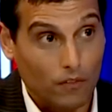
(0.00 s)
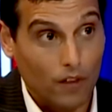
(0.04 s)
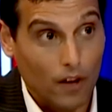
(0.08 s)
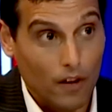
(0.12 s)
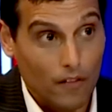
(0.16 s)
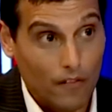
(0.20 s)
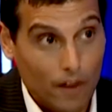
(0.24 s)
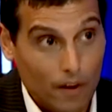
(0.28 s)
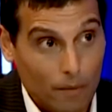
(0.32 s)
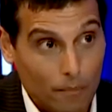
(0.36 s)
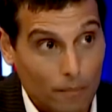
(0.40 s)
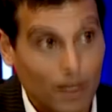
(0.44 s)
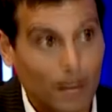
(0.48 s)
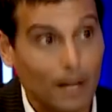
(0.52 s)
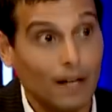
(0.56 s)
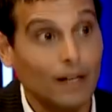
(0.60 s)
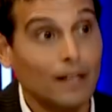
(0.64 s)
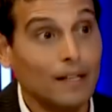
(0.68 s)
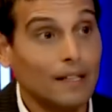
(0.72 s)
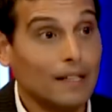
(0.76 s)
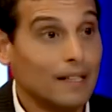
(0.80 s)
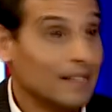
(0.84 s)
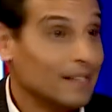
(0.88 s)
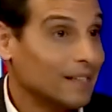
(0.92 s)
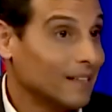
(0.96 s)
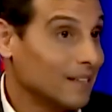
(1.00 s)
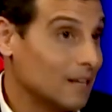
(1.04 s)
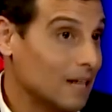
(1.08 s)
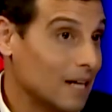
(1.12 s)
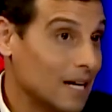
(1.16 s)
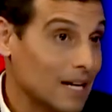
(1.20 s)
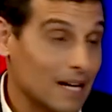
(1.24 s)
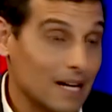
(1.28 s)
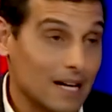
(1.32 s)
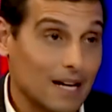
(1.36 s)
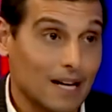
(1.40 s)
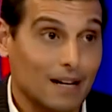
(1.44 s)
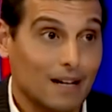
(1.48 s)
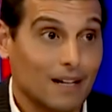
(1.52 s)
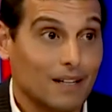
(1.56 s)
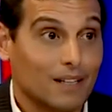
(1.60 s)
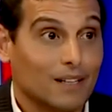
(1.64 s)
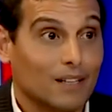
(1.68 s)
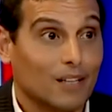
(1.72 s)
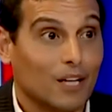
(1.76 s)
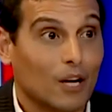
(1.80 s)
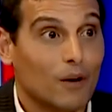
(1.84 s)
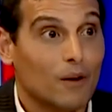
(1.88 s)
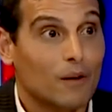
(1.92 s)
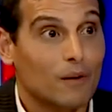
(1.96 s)
November. Uh,
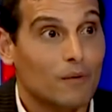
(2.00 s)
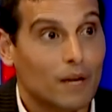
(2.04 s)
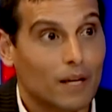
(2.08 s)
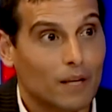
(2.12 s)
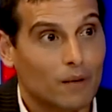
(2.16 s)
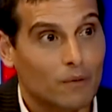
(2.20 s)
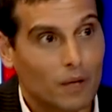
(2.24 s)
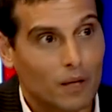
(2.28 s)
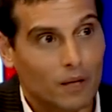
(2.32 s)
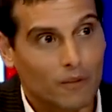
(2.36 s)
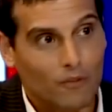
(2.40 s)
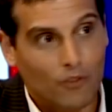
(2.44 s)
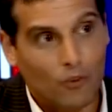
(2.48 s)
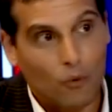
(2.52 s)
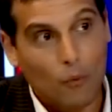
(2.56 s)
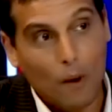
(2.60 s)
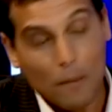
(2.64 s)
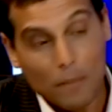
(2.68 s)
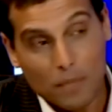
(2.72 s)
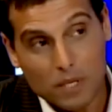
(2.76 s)
you know, in, in, in, from one